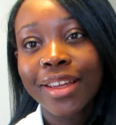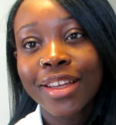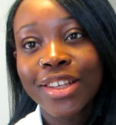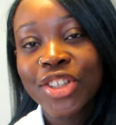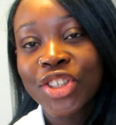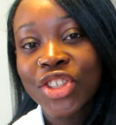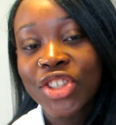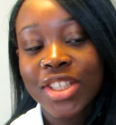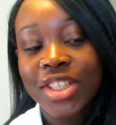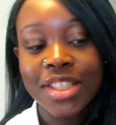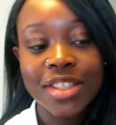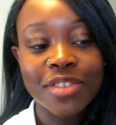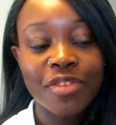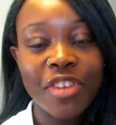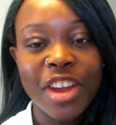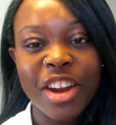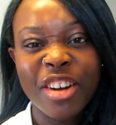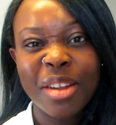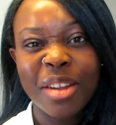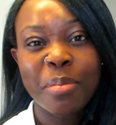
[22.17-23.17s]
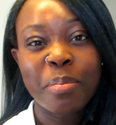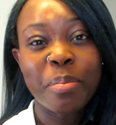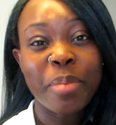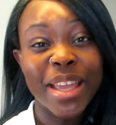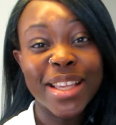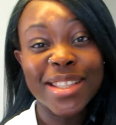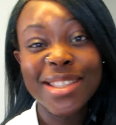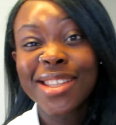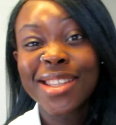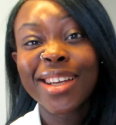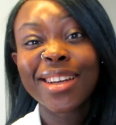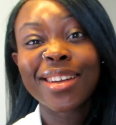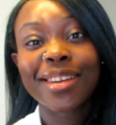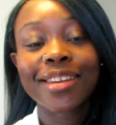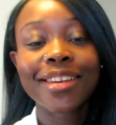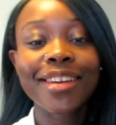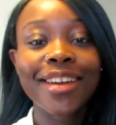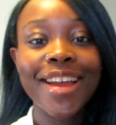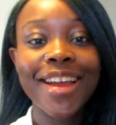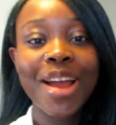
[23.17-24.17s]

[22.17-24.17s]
It's just very basic.